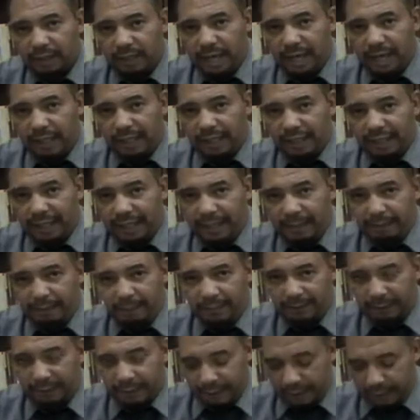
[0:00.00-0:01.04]

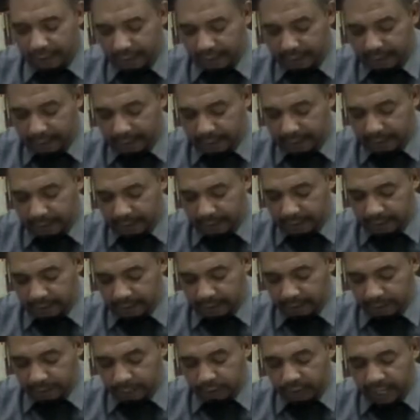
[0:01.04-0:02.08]
unnamed
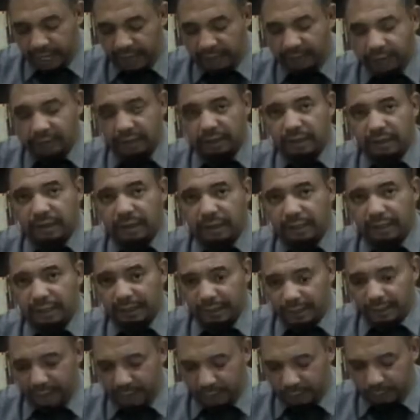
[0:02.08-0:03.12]
protagonist
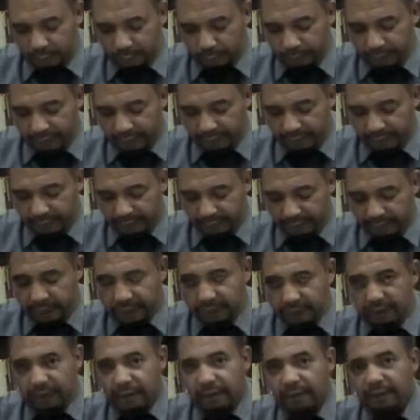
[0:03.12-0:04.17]
in To Build a Fire.
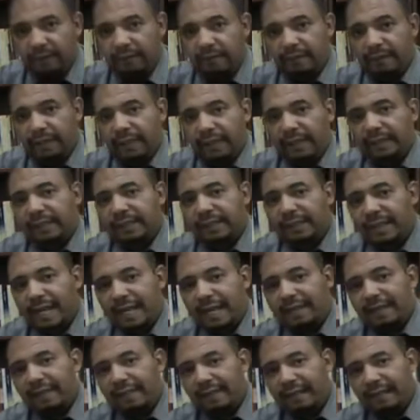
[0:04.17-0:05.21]
This
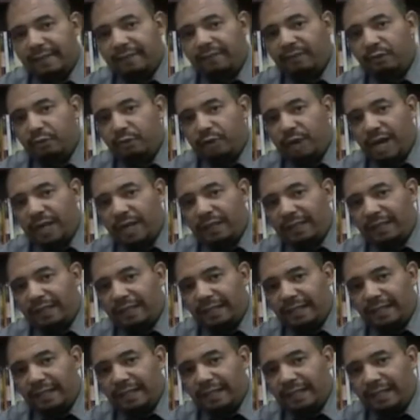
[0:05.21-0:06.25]
can give you an
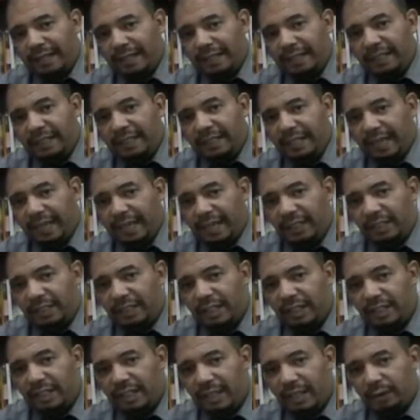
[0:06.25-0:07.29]

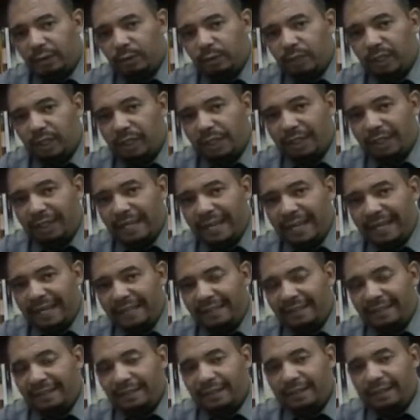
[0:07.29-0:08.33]
indication that we are in,